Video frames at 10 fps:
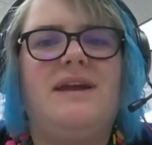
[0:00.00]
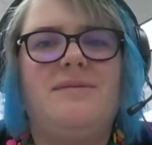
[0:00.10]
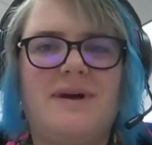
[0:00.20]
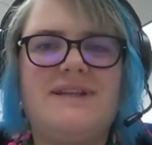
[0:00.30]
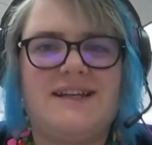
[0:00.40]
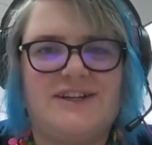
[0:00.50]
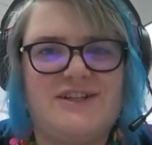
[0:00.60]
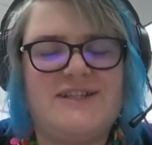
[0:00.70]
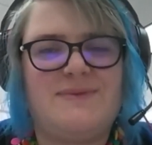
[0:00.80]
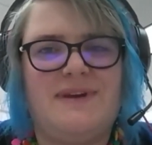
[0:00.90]
my
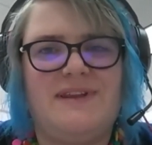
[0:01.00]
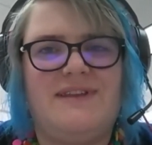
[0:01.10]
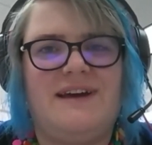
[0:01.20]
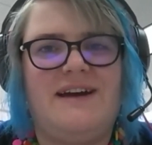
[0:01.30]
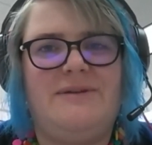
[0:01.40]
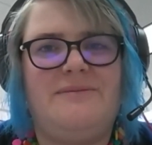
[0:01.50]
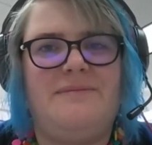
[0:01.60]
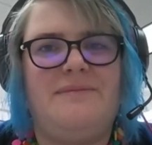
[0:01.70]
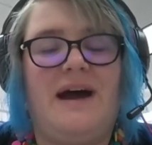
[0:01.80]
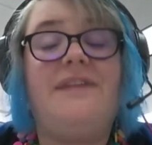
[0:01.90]
discussions with
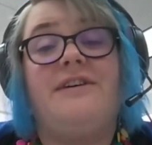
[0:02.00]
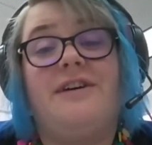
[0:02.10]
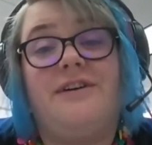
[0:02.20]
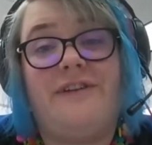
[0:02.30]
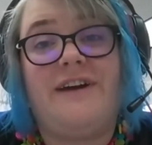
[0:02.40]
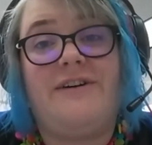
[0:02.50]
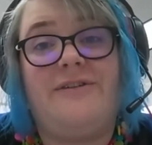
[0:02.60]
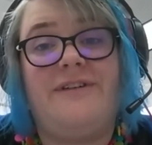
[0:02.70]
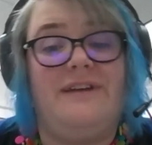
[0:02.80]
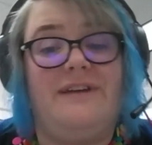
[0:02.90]
other of
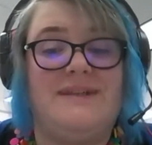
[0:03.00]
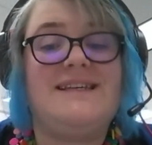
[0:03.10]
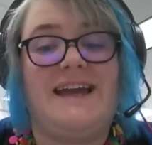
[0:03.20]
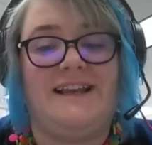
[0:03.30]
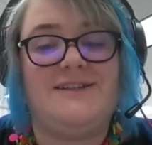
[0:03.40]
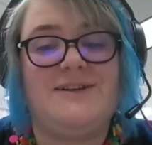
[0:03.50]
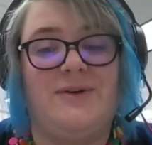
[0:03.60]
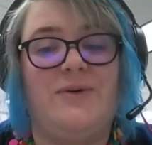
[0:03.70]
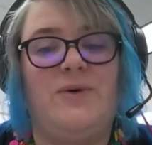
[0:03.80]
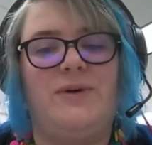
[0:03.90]
our IMNIS Catalyst
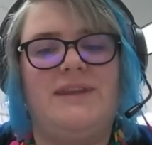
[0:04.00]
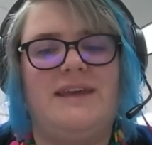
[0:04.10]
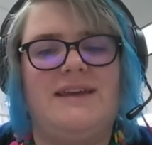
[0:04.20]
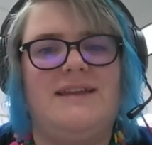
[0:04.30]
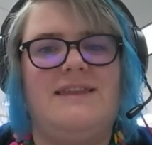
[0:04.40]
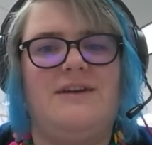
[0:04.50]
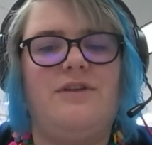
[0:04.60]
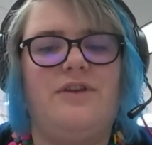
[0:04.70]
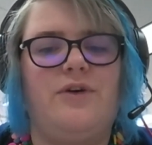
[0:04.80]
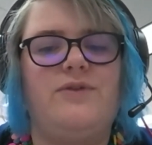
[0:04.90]
cohort, there are
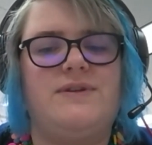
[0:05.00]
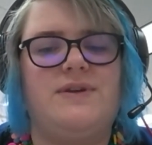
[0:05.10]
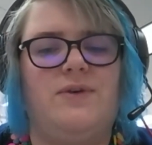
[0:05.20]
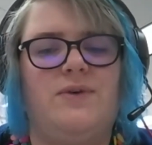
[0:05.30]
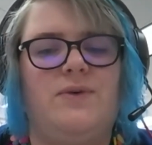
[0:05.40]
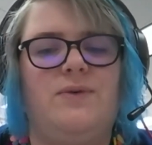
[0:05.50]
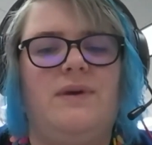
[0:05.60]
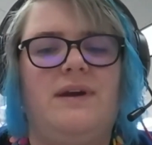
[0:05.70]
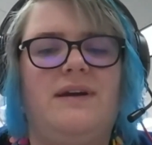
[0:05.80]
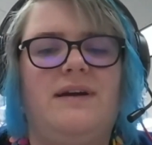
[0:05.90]
those who
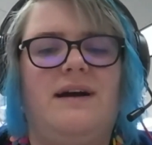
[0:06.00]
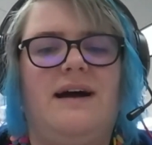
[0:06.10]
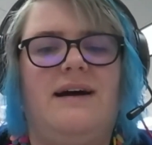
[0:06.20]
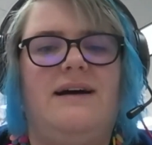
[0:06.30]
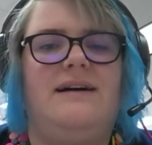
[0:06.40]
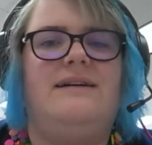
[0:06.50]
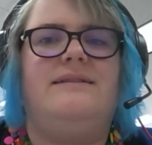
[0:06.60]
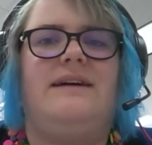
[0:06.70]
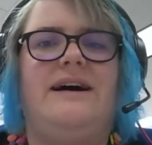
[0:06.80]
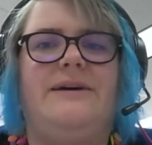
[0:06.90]
are,
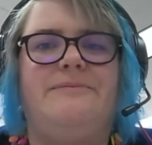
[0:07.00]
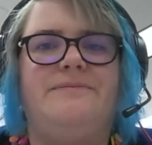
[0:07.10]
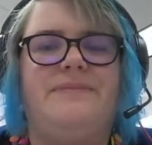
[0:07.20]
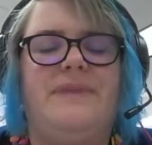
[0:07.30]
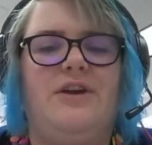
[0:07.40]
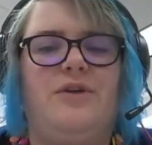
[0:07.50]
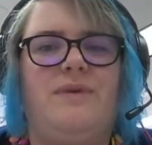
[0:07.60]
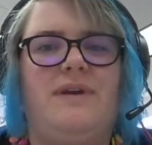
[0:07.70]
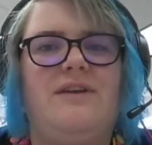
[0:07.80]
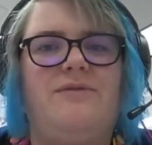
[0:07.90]

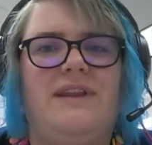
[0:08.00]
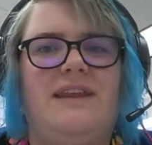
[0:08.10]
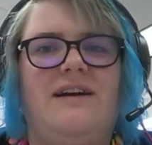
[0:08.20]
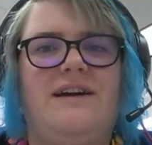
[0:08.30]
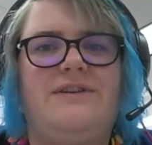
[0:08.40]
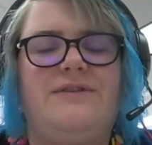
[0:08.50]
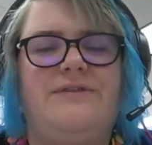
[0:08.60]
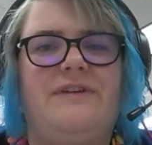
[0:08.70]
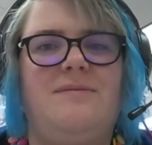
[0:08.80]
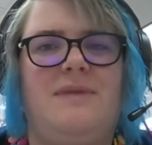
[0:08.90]
really kind of
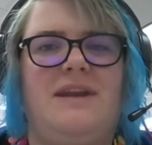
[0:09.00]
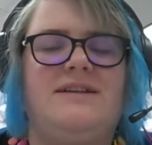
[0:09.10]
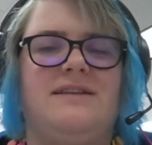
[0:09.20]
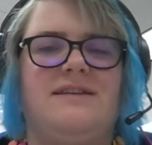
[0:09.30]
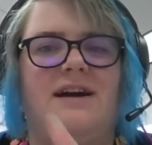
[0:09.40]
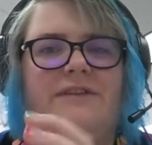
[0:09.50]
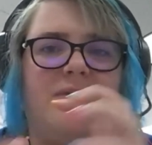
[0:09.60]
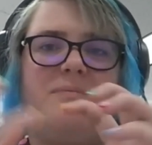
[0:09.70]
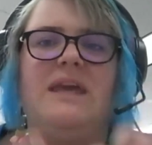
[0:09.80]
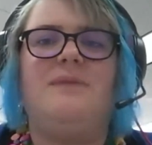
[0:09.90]
committed to the kind of
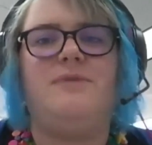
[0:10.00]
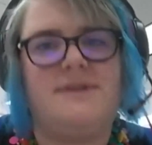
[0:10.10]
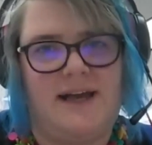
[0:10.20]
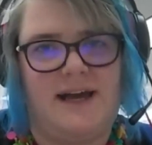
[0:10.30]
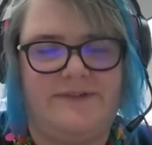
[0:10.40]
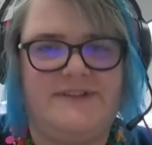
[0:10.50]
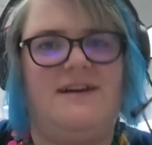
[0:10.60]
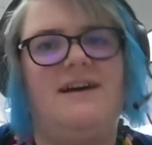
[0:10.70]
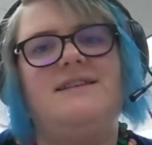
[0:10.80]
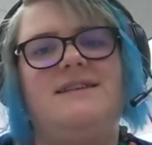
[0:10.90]
the people side of
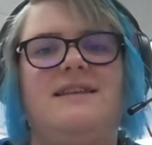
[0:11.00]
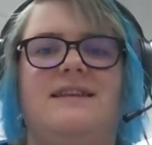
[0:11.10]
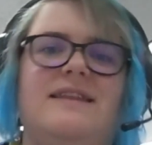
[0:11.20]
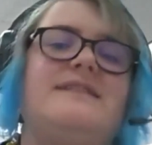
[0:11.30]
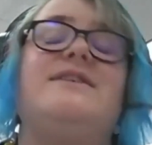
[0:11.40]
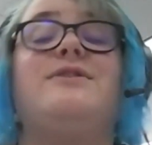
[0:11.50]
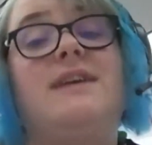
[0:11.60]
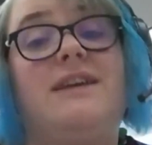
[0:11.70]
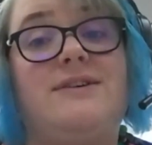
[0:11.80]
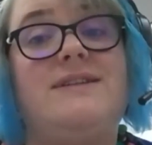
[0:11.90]
science. And then there's those
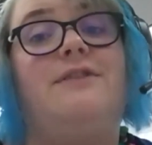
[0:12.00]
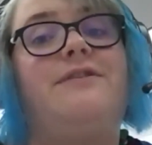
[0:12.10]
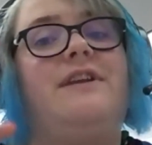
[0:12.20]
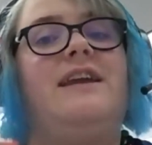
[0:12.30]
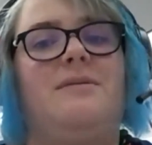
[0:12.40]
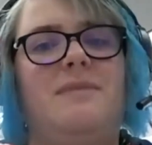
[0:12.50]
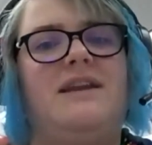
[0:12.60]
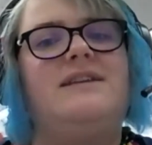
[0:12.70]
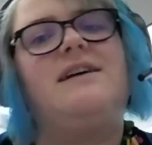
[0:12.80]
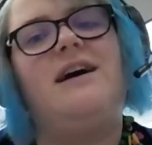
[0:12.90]
like yourself that are
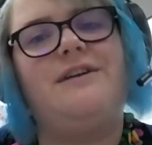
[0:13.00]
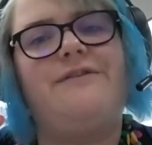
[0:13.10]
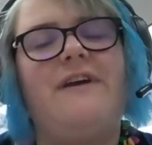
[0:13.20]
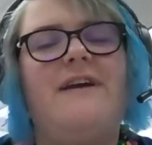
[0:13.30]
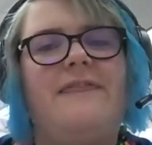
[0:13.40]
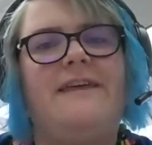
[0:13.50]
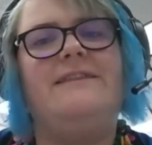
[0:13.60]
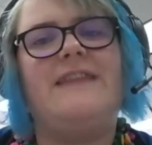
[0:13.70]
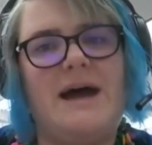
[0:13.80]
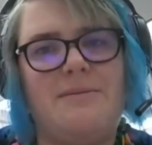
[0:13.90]
committed to kind of the
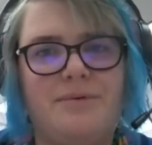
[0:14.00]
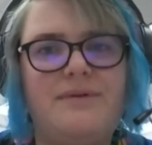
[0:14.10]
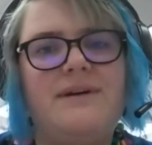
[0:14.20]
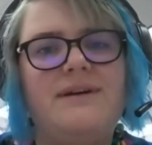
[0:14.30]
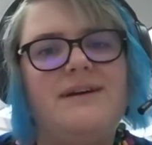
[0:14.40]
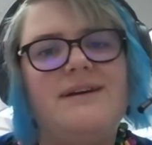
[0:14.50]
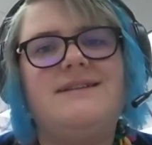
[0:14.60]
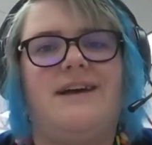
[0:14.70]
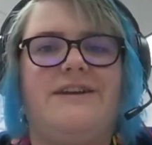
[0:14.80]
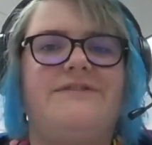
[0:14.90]
lab
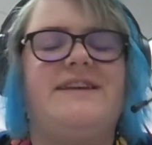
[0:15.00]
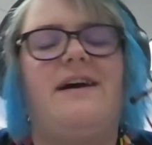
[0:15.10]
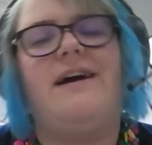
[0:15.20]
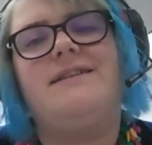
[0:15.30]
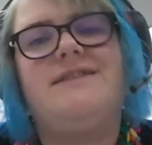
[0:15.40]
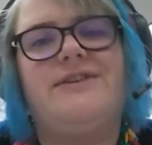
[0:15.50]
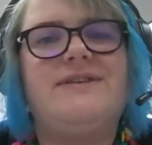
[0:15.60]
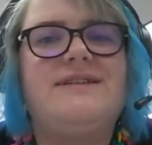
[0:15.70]
side of science. So